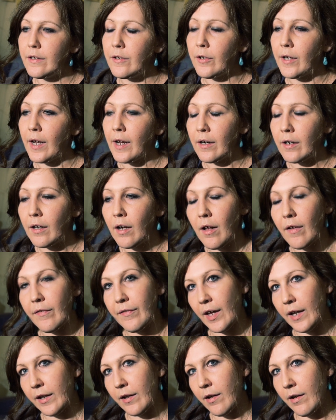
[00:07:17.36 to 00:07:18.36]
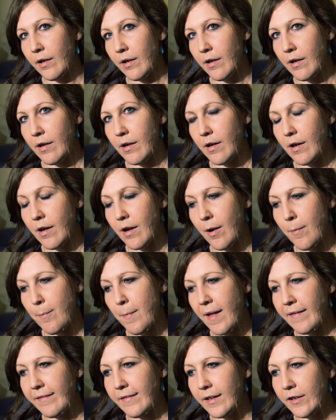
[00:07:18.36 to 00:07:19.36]
Uncut has had a, a
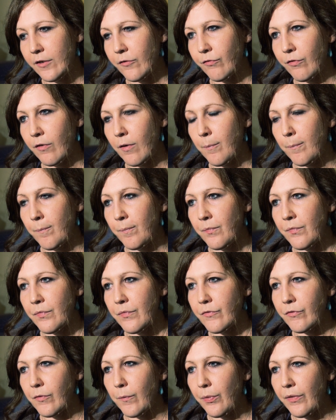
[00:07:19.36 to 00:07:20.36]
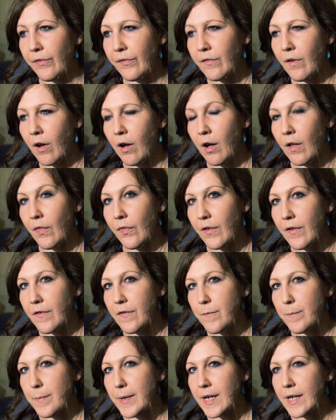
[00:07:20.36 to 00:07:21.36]
message from, from the start
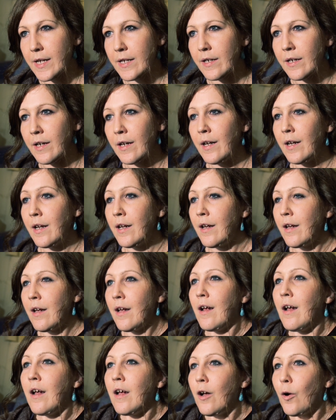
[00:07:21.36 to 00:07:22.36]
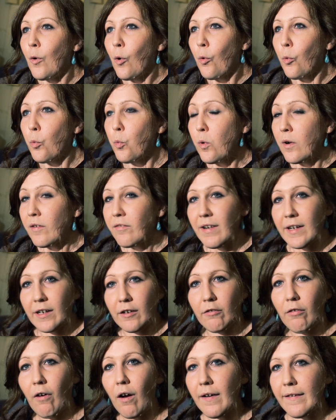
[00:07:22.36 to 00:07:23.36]
that's been we're in
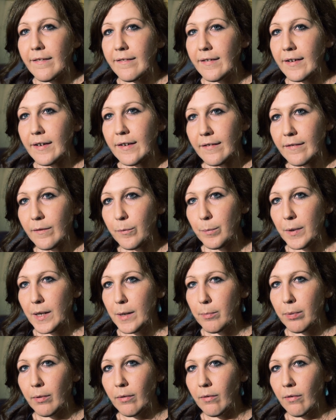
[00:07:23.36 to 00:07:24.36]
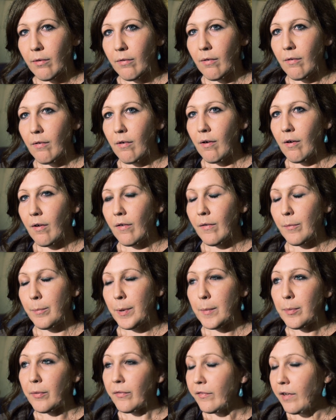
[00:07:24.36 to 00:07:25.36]
crisis. People
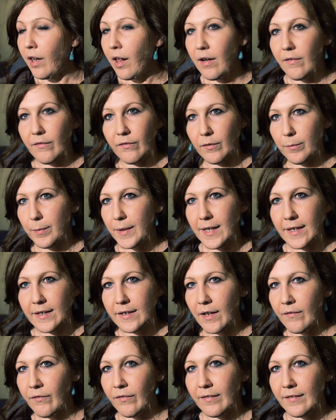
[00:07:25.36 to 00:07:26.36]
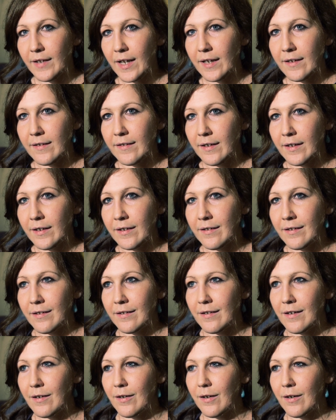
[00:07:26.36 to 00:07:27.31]
people's lives are being devastated.